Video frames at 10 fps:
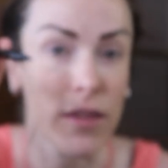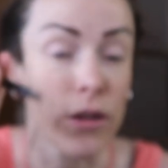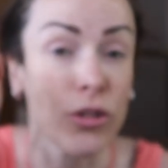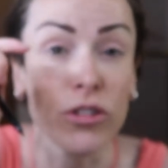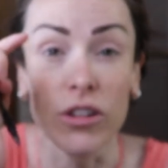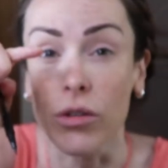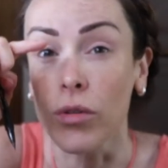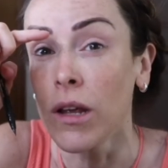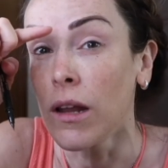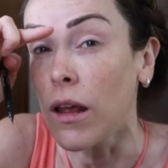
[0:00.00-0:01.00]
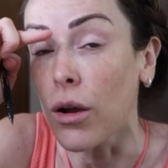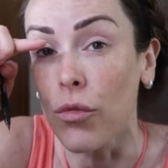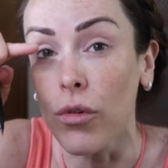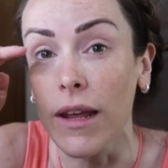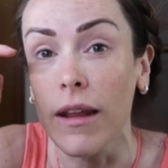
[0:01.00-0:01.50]
so you can do like a
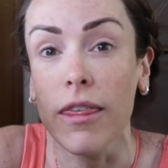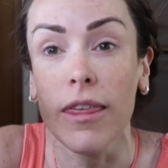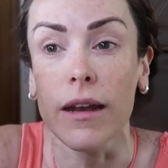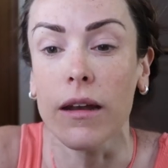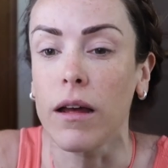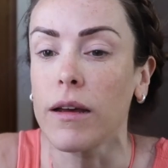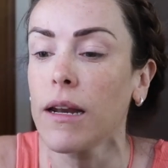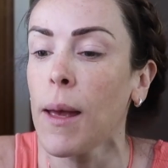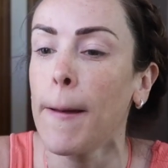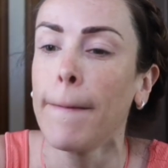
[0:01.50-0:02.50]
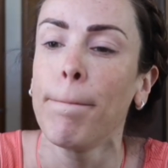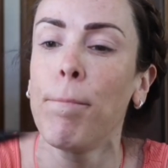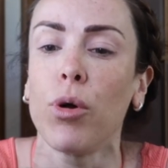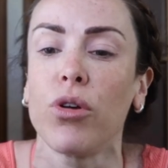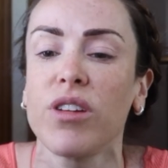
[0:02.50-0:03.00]
really thin line,
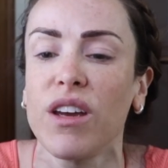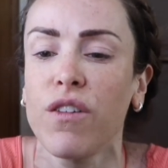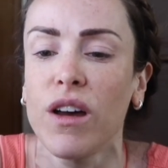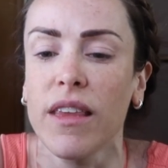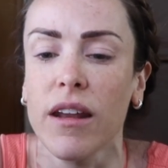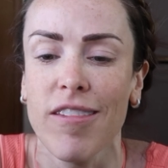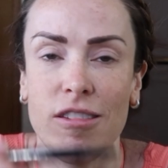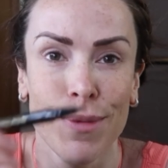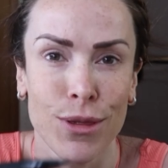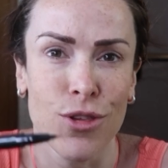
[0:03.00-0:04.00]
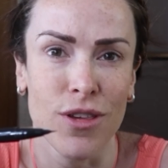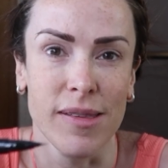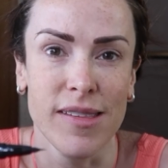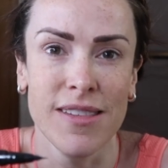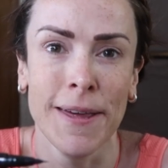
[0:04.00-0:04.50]
but I find that it
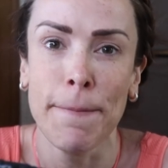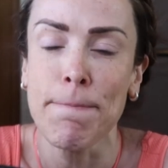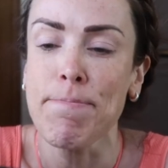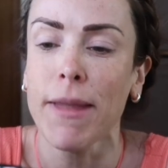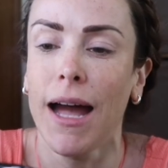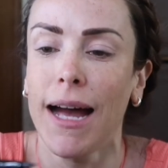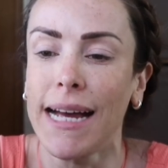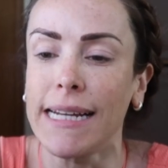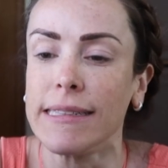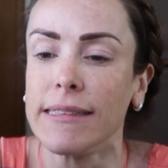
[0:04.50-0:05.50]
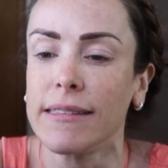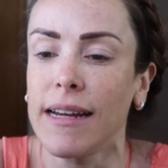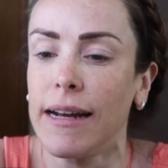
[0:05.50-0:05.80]
smudges, and